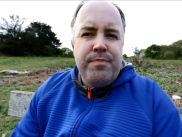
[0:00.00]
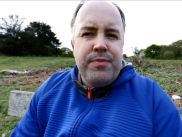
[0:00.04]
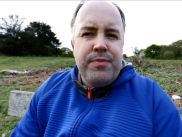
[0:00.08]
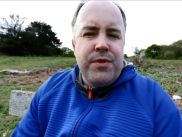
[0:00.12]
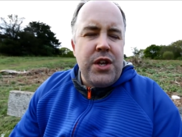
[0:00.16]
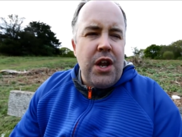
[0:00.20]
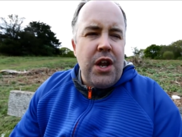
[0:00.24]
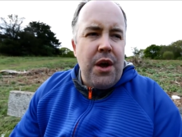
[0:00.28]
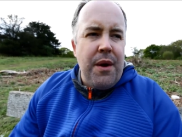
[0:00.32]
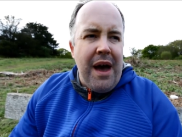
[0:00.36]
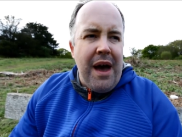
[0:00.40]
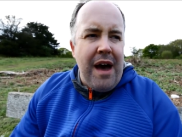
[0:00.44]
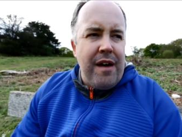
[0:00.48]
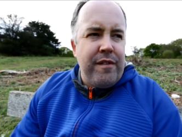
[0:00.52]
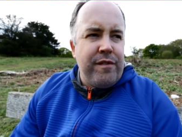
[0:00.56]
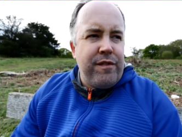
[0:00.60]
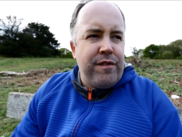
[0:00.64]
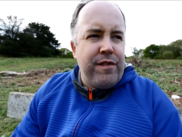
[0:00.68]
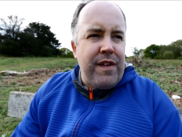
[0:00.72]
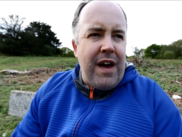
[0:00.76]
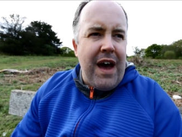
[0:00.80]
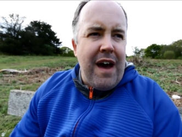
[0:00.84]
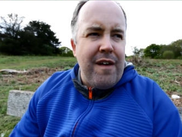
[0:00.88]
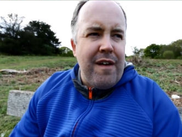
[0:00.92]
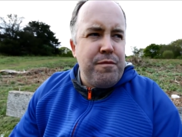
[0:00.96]
you know,
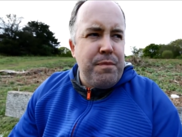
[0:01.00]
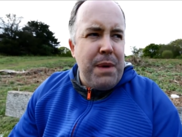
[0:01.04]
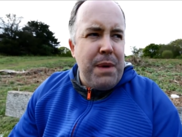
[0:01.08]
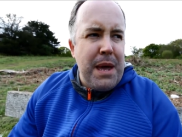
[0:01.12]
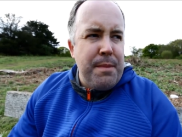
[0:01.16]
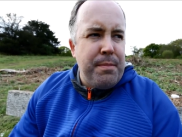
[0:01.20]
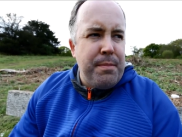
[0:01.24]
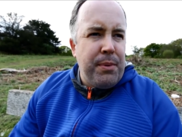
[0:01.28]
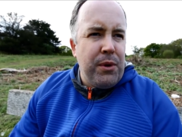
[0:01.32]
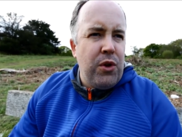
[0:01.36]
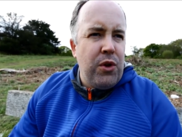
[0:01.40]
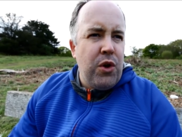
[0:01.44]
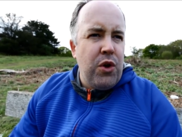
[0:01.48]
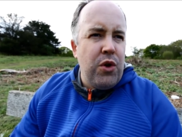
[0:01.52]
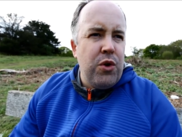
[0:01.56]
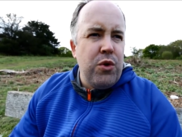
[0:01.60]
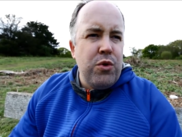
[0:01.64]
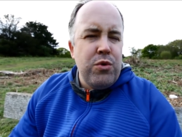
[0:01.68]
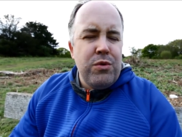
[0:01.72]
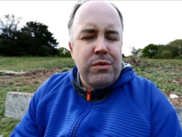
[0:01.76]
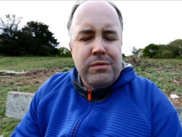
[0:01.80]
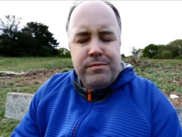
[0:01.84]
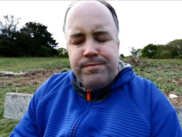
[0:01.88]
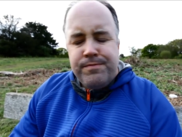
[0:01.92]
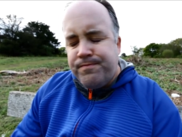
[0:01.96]
have people
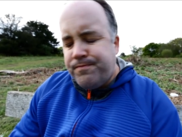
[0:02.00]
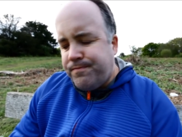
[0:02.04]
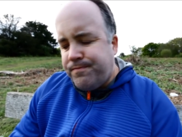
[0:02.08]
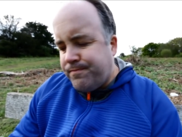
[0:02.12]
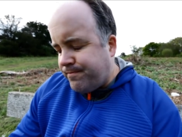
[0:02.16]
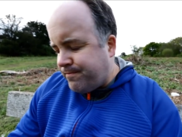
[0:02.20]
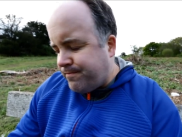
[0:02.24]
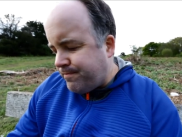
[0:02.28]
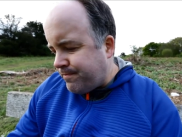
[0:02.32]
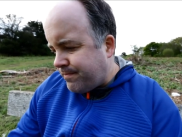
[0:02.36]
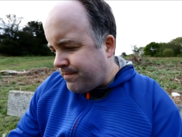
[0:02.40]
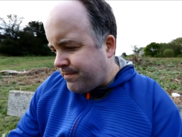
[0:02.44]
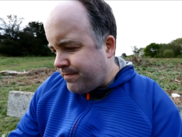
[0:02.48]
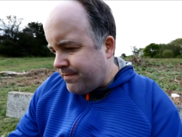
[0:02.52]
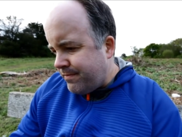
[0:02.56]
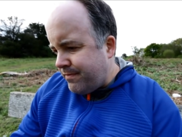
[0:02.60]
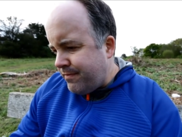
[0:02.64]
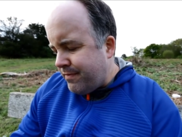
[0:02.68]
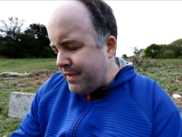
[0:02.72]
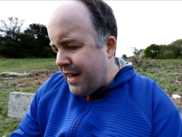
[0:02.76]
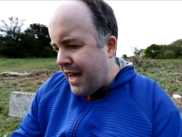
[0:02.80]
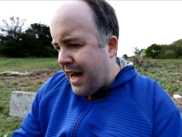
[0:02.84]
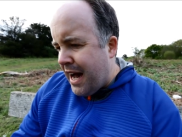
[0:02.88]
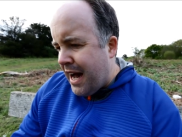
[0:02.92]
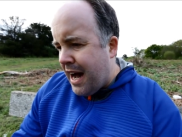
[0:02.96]
who,
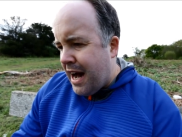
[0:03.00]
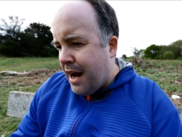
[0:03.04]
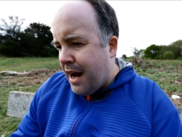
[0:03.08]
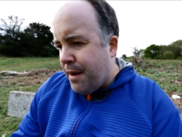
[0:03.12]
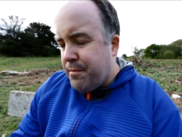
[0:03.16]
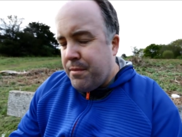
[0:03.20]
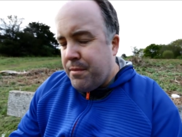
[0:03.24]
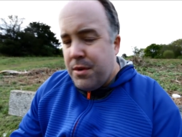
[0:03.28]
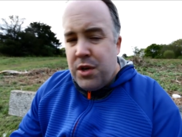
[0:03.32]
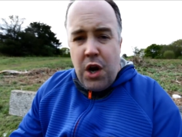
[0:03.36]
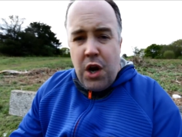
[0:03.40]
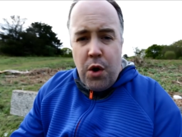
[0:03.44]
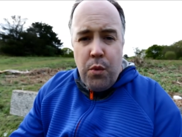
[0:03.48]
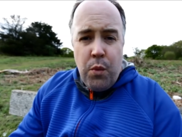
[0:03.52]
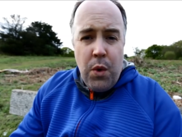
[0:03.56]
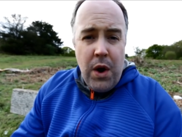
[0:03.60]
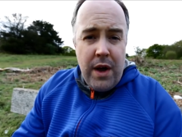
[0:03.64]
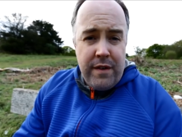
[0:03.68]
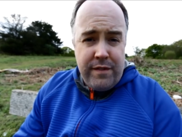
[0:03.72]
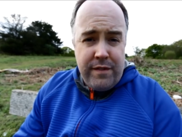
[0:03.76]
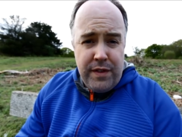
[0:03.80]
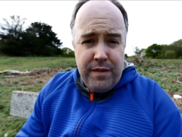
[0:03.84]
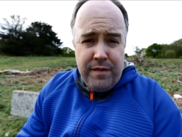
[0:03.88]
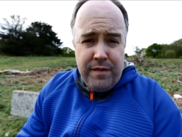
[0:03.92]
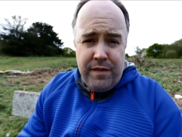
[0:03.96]
you know,
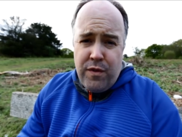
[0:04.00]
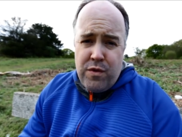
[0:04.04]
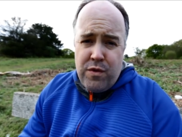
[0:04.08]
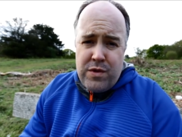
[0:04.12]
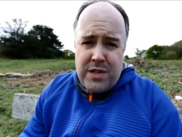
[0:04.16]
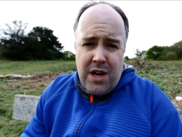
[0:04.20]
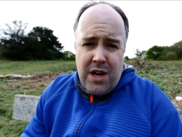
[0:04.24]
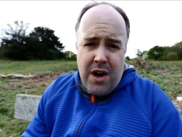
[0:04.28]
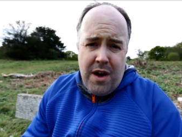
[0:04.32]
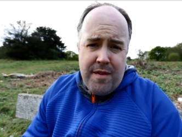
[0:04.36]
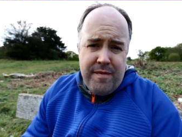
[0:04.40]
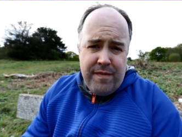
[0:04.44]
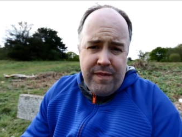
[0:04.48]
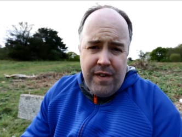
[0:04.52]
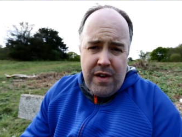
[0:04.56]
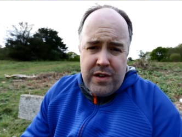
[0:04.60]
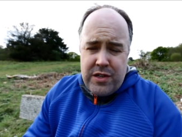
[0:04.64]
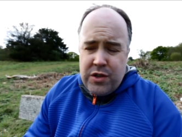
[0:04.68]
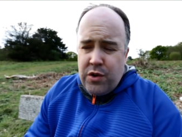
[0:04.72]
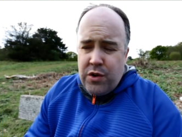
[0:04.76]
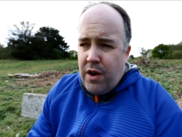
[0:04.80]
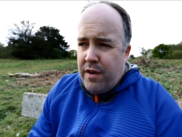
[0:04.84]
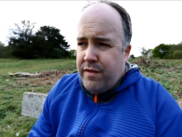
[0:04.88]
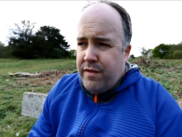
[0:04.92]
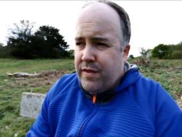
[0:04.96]
work for them full-time,
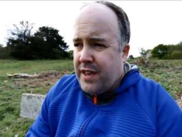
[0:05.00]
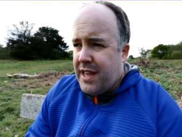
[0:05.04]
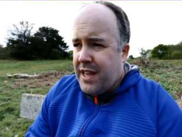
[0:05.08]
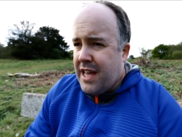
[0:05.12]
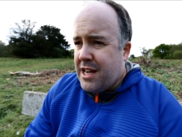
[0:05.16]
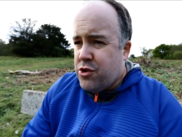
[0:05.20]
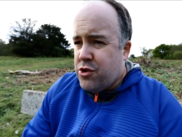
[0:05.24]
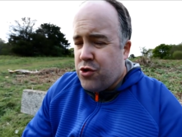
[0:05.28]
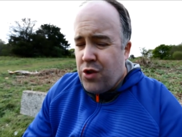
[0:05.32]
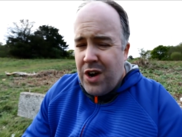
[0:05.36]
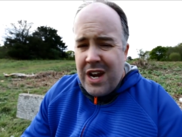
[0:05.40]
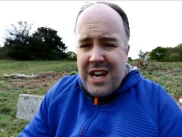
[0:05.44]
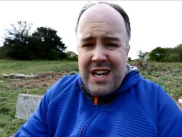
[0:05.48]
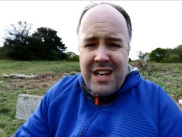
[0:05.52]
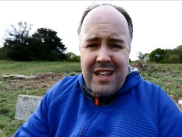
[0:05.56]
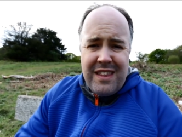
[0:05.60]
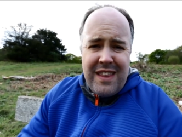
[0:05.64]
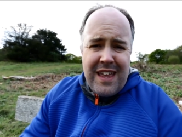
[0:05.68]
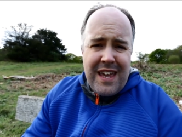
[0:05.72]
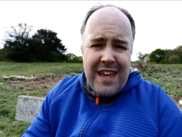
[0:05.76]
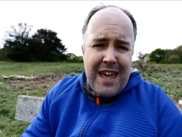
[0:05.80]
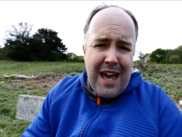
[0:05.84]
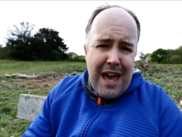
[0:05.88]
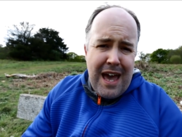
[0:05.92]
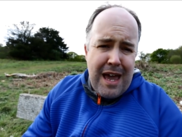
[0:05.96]
photographing their training,
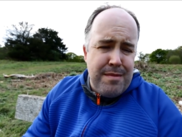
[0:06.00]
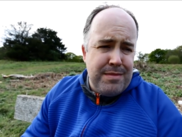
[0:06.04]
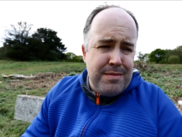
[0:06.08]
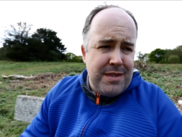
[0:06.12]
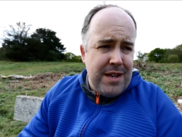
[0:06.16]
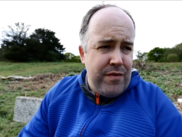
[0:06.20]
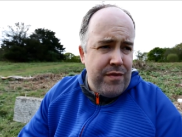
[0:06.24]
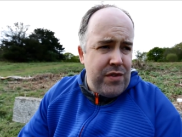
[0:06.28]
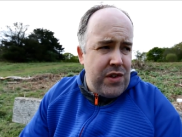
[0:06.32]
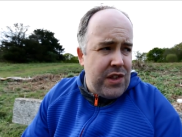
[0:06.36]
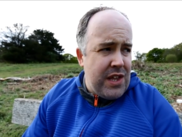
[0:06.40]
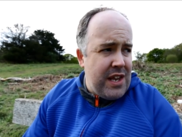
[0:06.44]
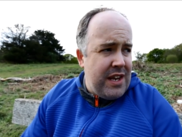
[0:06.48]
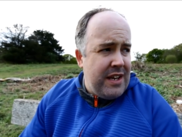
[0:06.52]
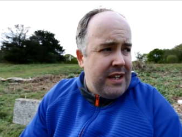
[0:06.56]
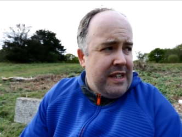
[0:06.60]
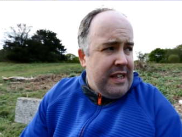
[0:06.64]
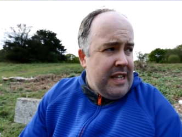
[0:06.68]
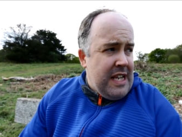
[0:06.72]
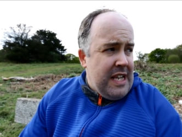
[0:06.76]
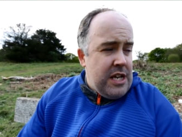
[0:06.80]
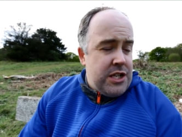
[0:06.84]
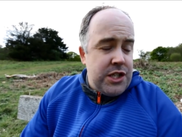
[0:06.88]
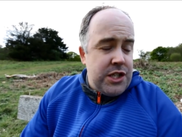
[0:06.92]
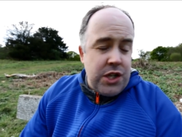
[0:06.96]
their games, everything.
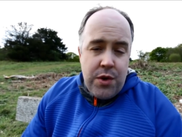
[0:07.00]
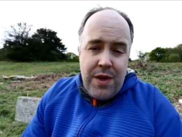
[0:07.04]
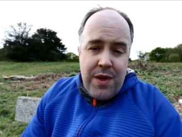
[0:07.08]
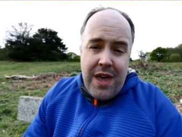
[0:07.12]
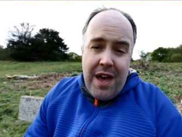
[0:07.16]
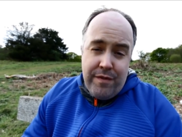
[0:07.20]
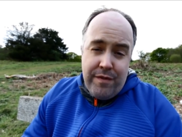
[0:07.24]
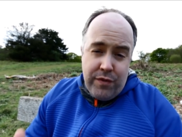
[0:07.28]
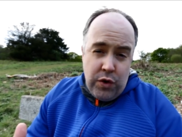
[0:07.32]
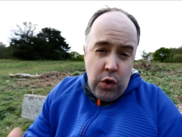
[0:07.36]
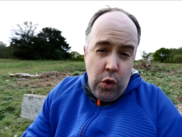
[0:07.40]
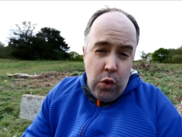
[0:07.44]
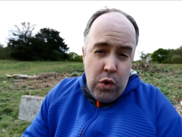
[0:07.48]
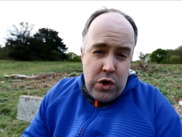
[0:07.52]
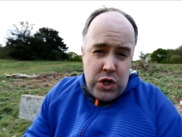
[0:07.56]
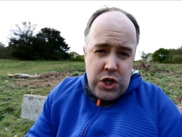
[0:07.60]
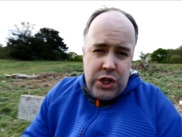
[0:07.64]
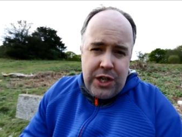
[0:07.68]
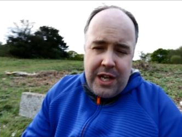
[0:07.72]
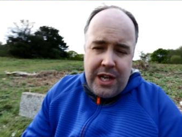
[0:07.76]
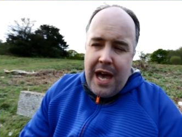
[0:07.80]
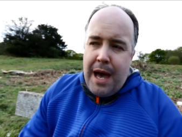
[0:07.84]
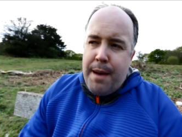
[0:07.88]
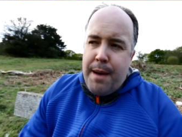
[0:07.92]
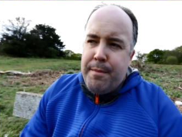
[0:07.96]
So yeah, of course
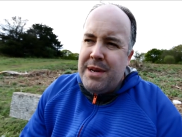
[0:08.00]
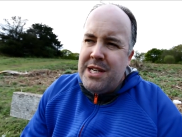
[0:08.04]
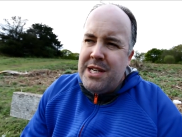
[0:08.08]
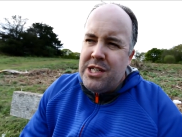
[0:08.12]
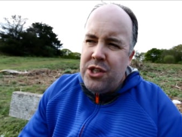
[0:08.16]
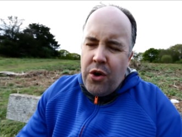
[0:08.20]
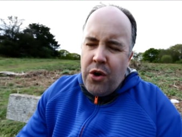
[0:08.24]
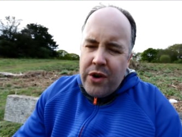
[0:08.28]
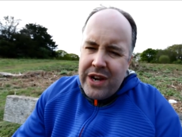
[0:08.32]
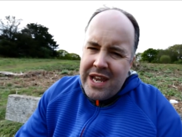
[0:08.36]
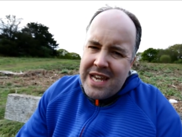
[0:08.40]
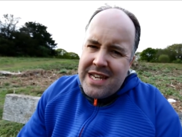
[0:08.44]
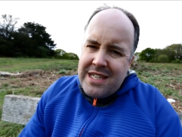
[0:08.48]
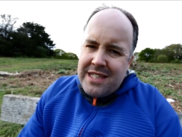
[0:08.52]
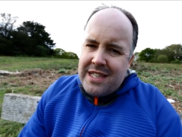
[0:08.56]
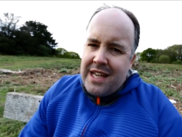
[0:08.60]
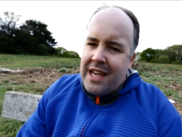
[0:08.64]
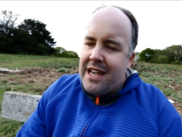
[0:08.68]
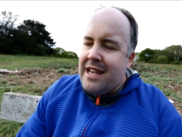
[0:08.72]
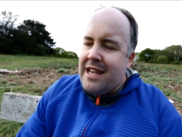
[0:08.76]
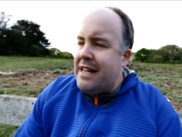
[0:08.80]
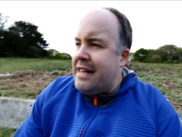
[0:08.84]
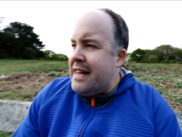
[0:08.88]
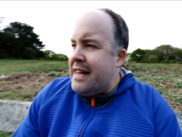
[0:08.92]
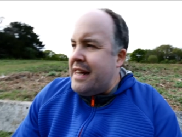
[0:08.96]
you can, but it's not easy.